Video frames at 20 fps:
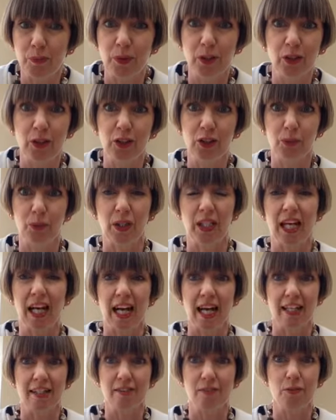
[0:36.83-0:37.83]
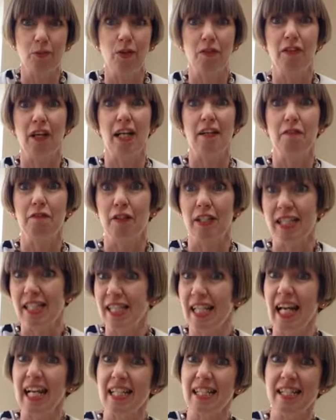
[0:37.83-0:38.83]
because we've had
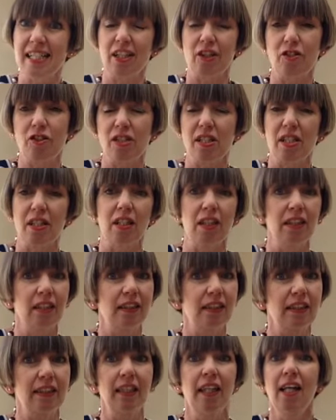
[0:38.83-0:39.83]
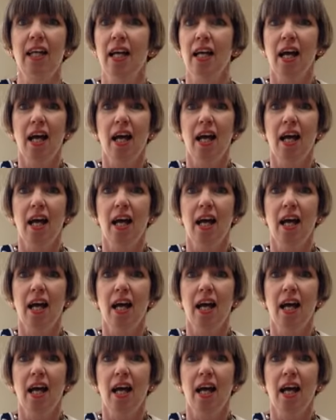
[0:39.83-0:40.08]
fantastic results.